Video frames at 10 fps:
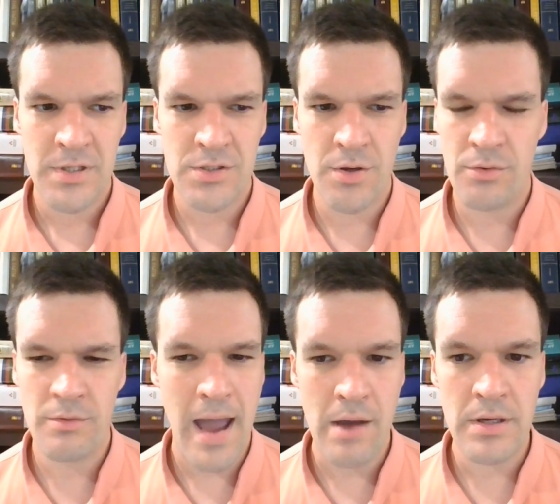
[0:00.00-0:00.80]

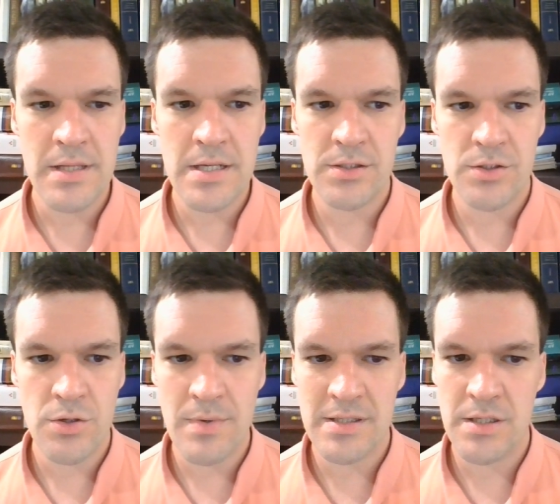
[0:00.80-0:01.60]
So how did these
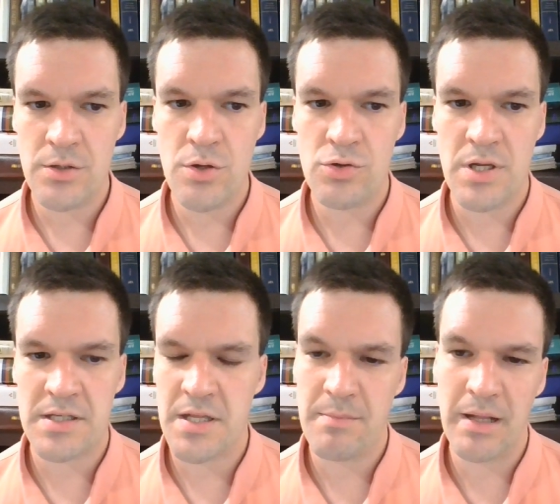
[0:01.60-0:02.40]
2
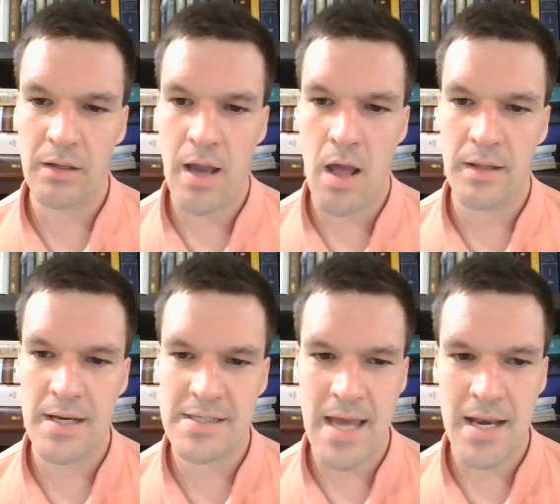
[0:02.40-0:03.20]
institutions in the Middle
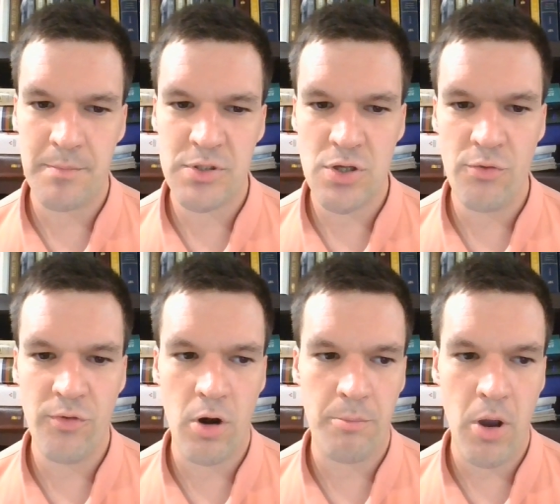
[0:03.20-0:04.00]
Colonies end up so
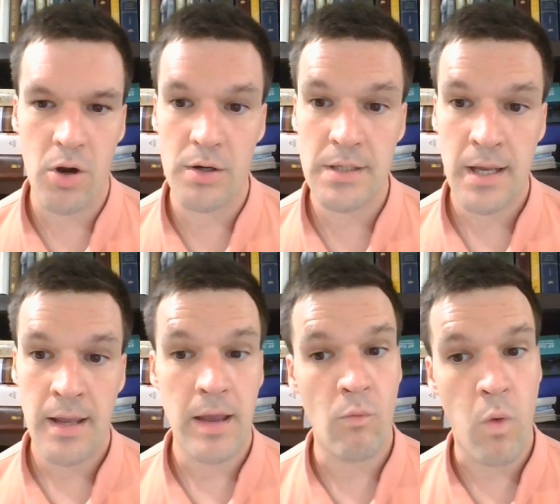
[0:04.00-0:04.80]
far apart,
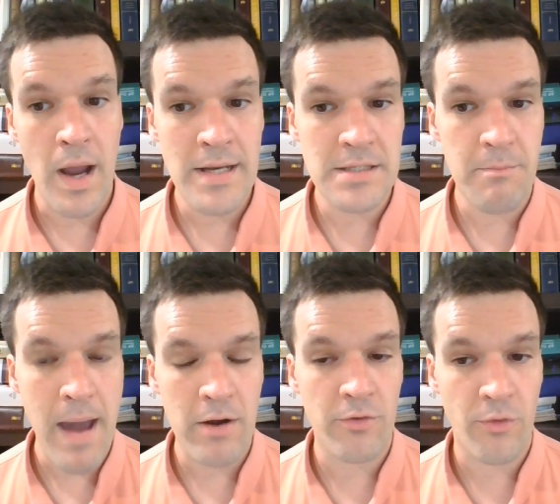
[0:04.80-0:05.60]
and why does it
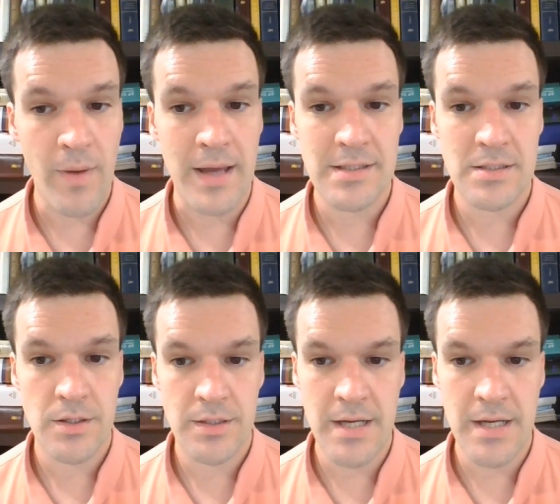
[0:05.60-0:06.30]
matter for us